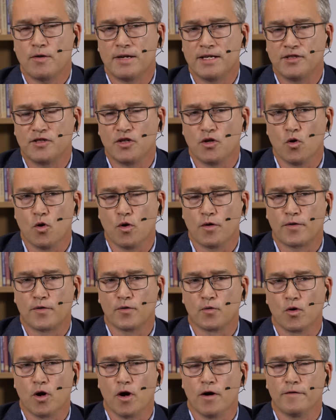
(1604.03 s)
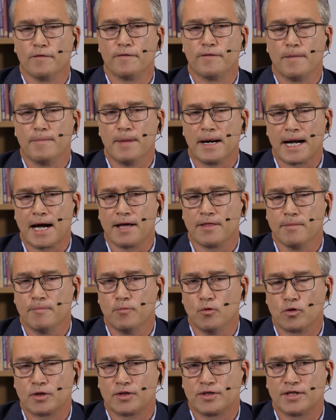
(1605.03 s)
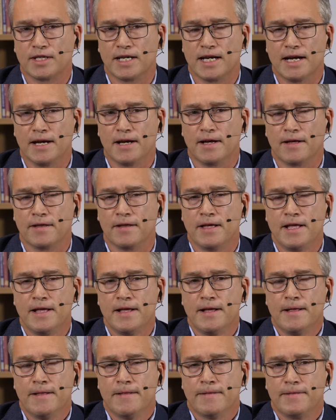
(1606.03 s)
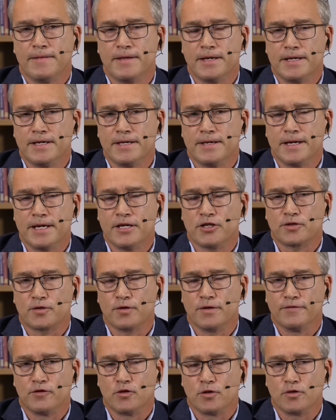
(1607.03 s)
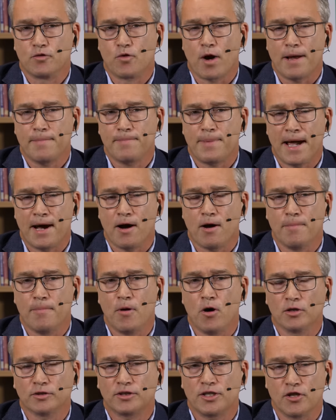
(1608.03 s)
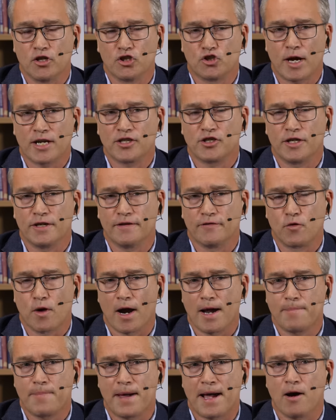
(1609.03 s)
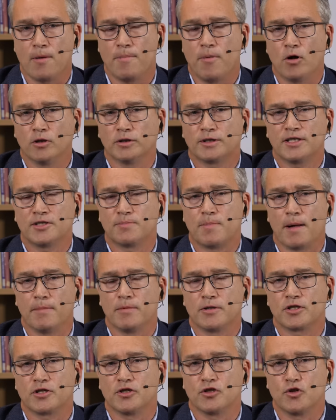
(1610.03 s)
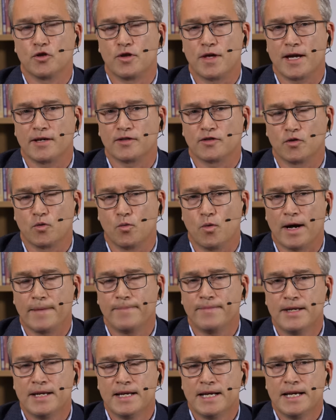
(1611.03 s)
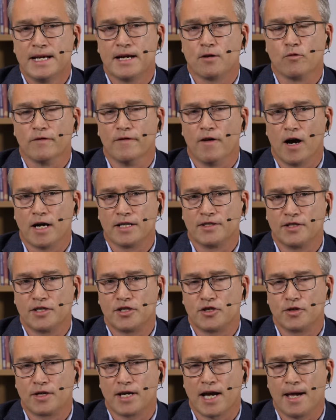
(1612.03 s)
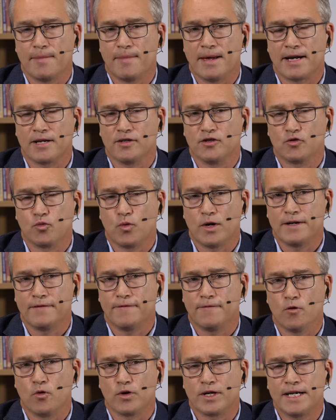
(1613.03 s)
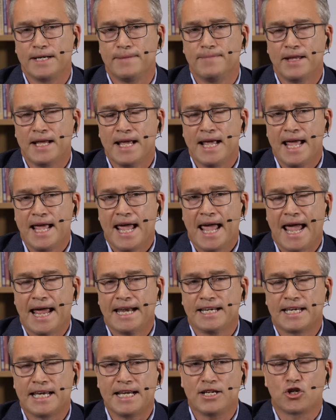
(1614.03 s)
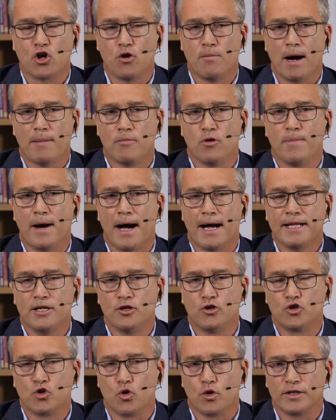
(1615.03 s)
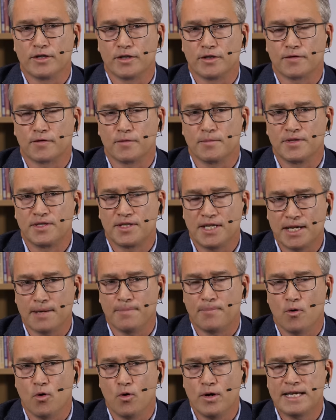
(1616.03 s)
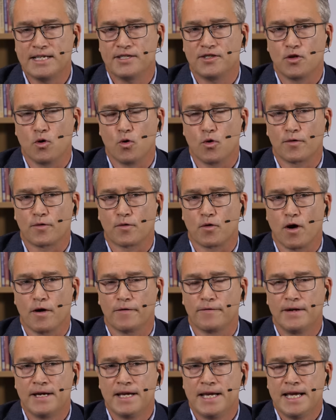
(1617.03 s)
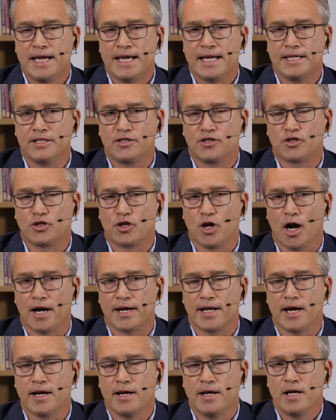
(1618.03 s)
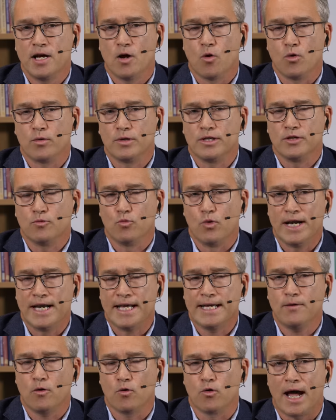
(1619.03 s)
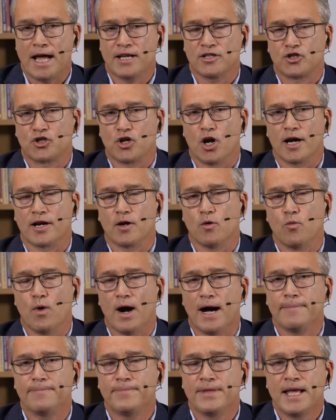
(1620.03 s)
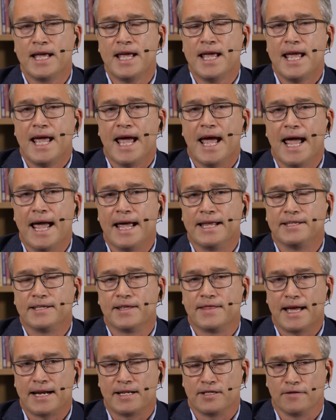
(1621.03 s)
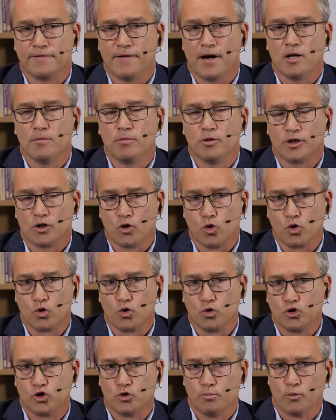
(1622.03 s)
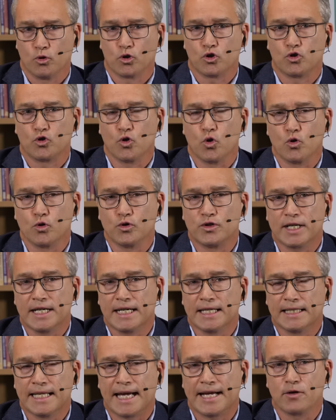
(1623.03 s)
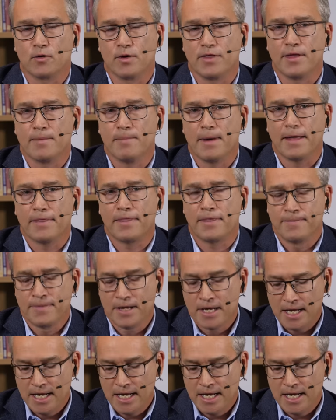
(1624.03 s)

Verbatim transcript: He's the author of, among other books, The History of Great Power Politics, The Tragedy of Great Power Politics, published in 2001. A revised issue came out in 2014. And Kishore Mahbubani, who joins us from Singapore, he's the author of Is China Winning, or Has China Won? And that is available at all good bookstores later in the month.